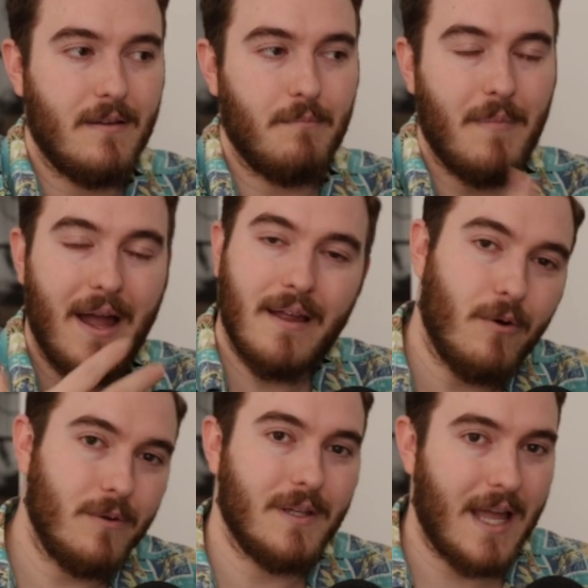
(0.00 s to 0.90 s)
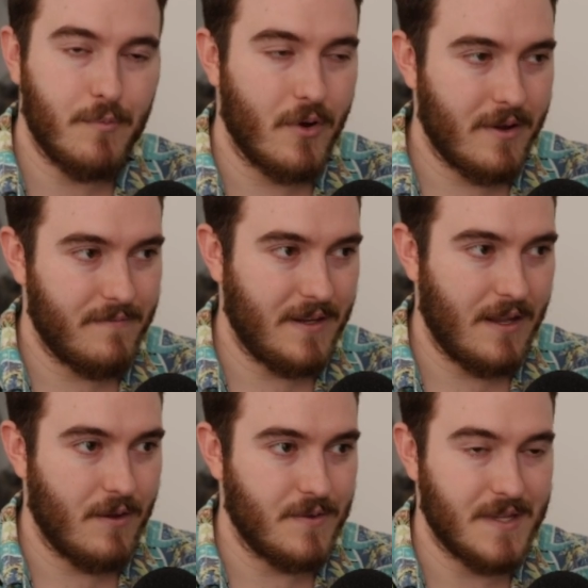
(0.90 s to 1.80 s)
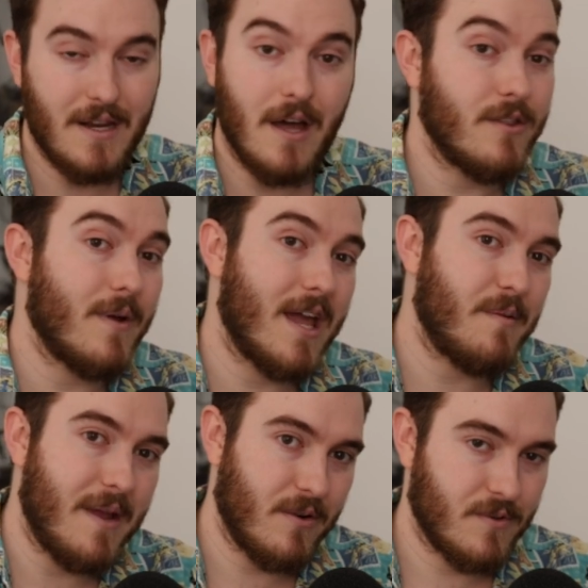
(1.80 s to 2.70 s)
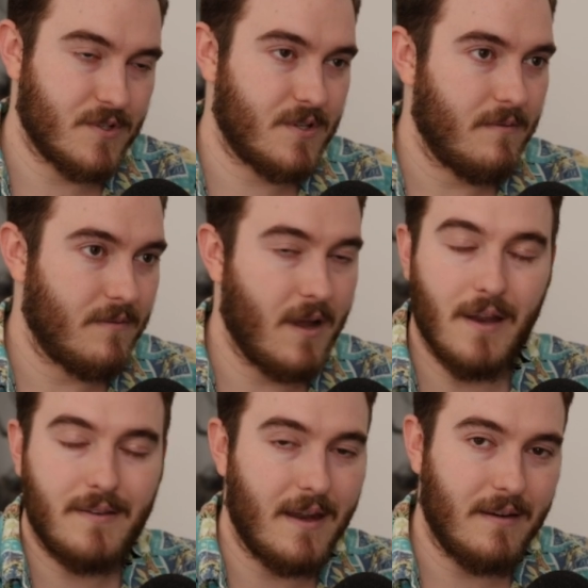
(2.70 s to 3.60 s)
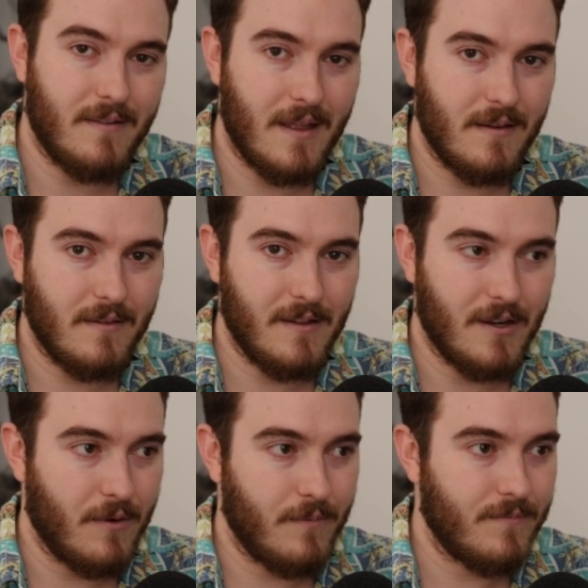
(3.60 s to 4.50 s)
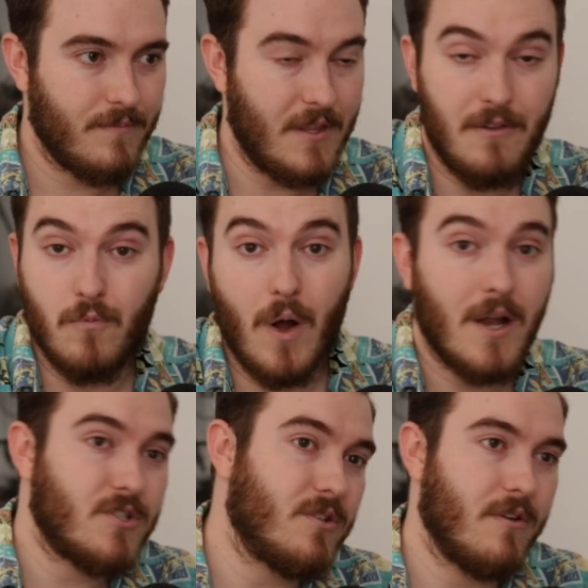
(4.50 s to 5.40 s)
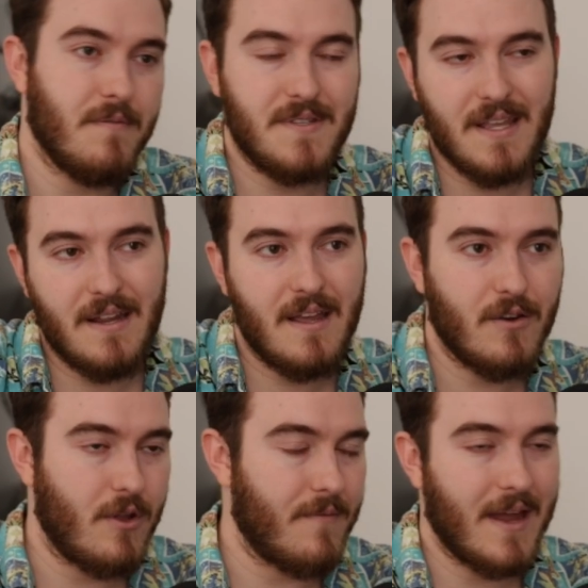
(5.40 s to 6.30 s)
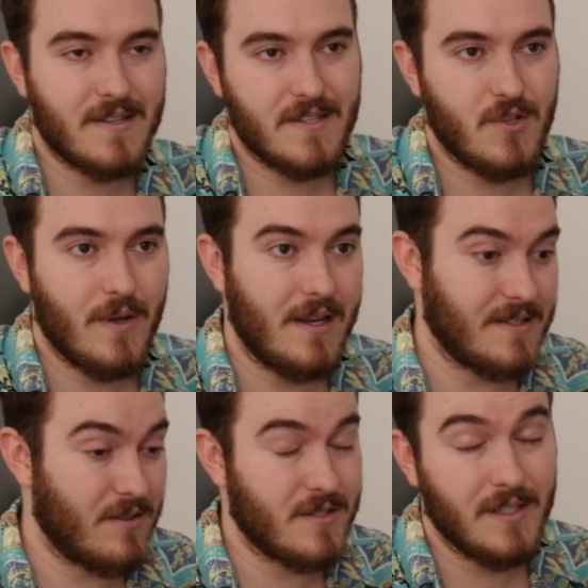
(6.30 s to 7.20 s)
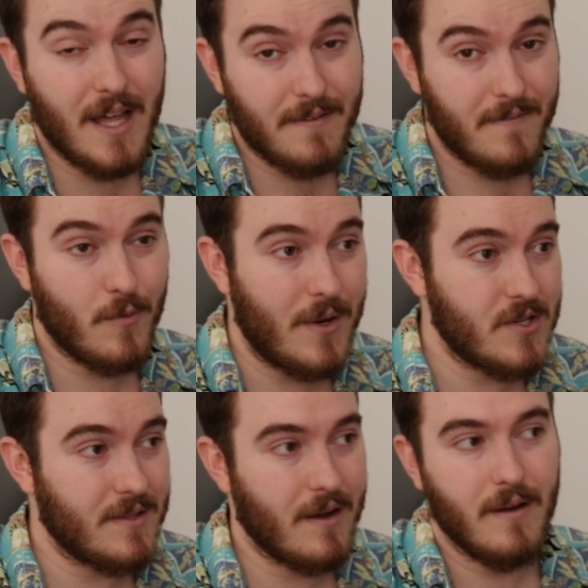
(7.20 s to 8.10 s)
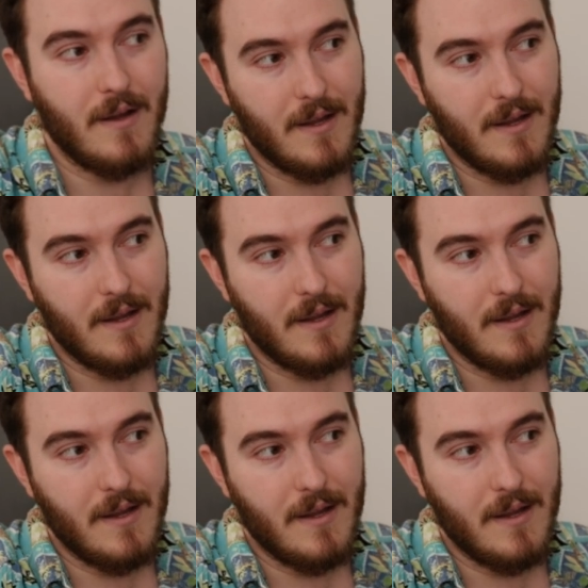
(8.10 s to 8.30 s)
my whole library of videos and other animators' content that, you know, that you've watched or you've seen it or you have access to it. And it's like, there's a lot of information there.